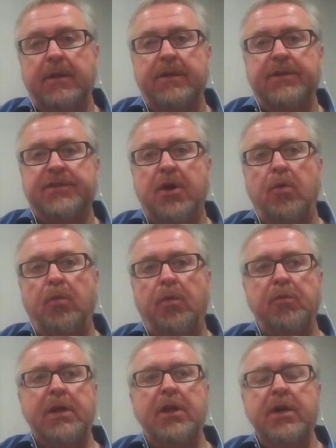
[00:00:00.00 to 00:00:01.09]
So
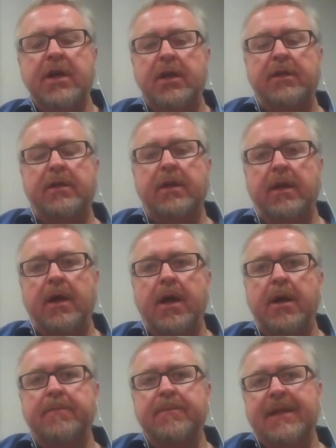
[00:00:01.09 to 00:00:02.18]
when we look at,
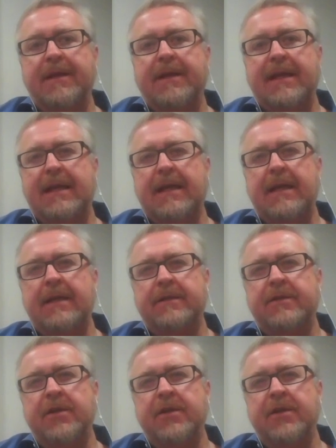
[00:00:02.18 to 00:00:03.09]
in